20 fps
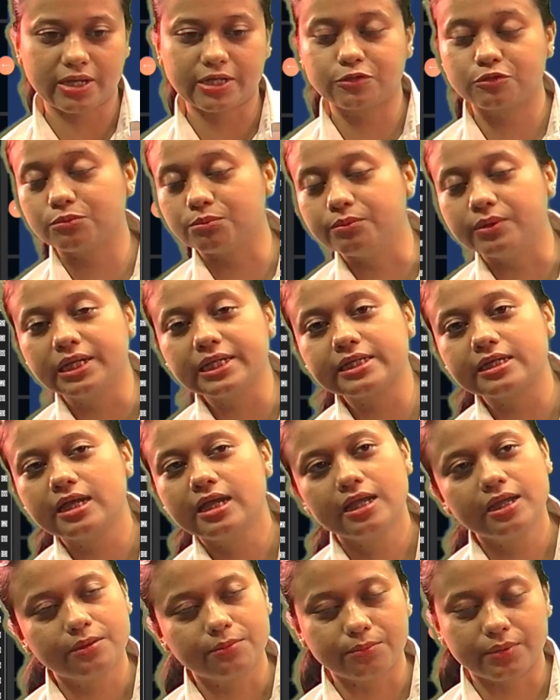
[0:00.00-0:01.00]
to milk,
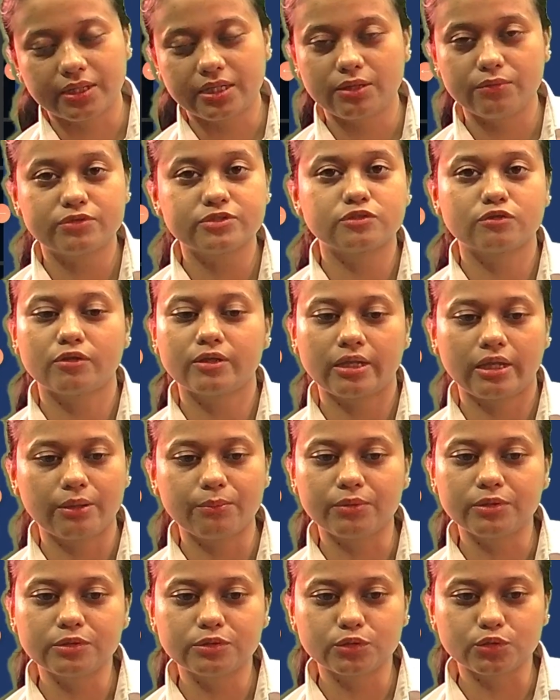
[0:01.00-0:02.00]
but he was not able
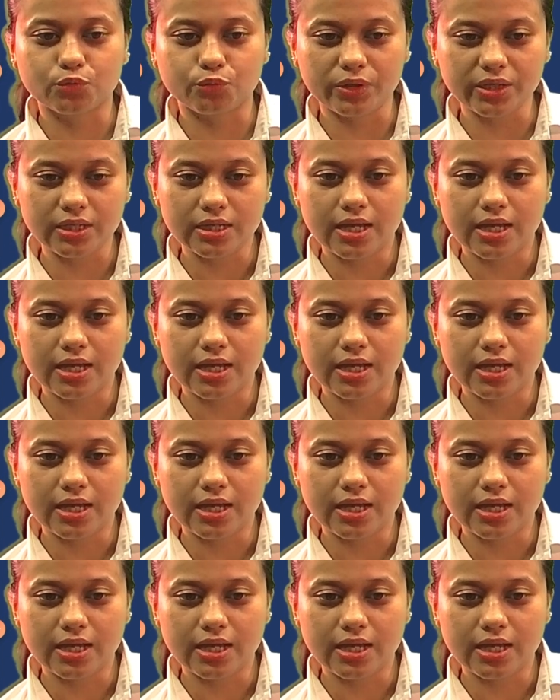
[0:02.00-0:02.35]
to do it.